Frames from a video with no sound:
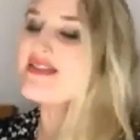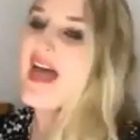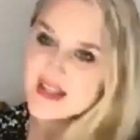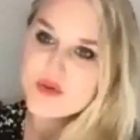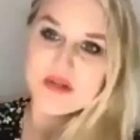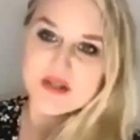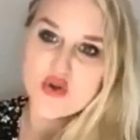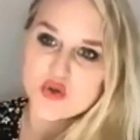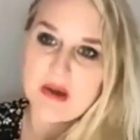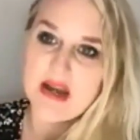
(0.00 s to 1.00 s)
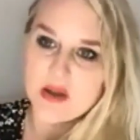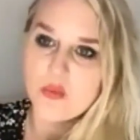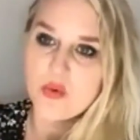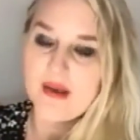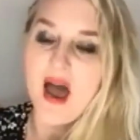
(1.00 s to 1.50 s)
That's what social media
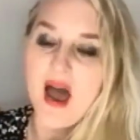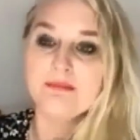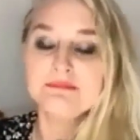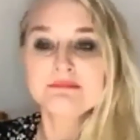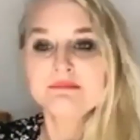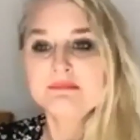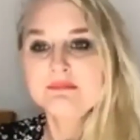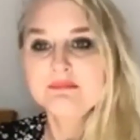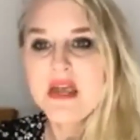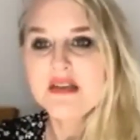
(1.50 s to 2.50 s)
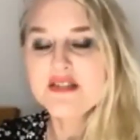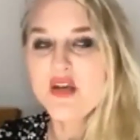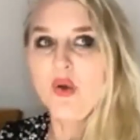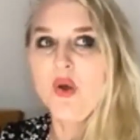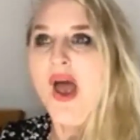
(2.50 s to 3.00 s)
will become.
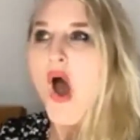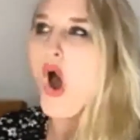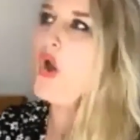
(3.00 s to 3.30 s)
So I